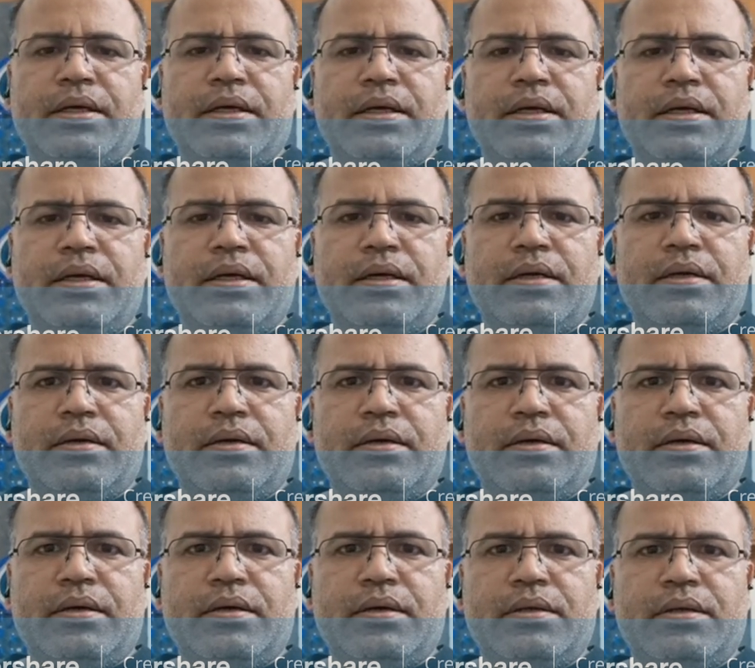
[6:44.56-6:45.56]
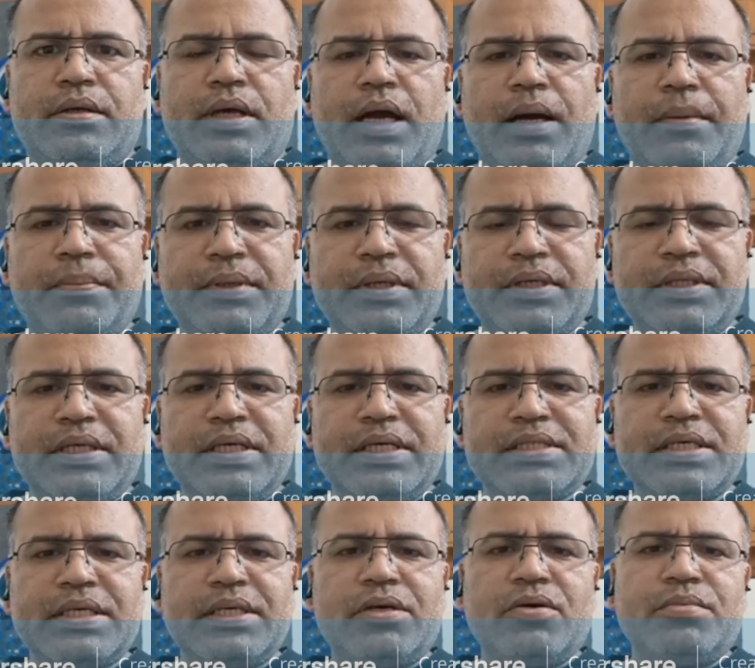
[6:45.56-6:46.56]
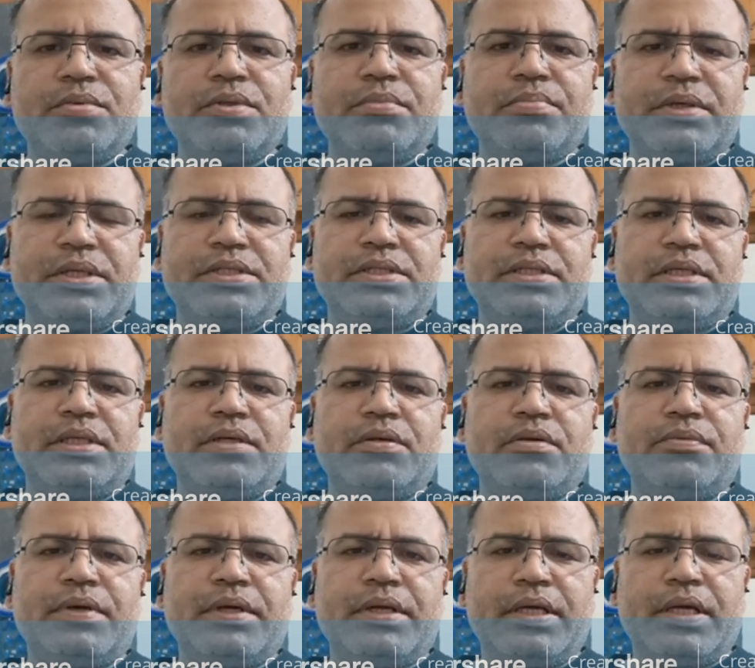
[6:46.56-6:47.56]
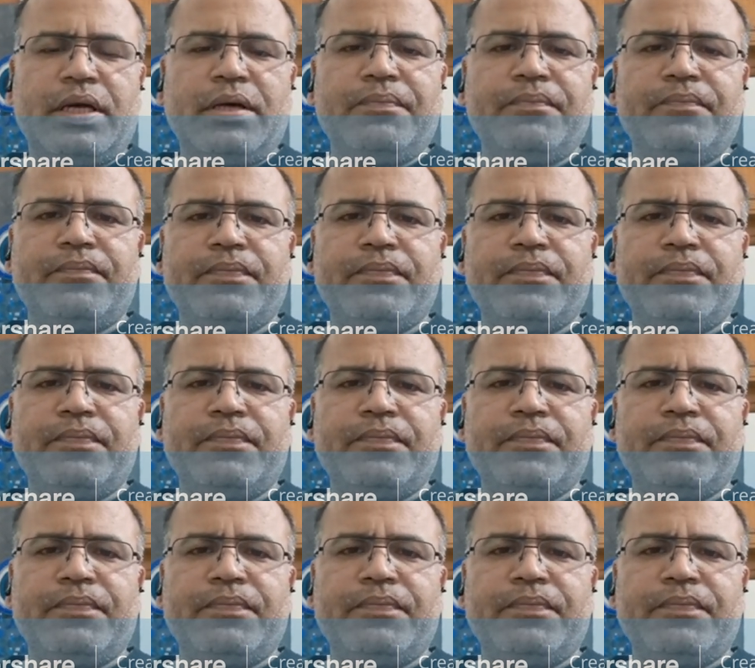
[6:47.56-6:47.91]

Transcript: And after the assent of the president of India,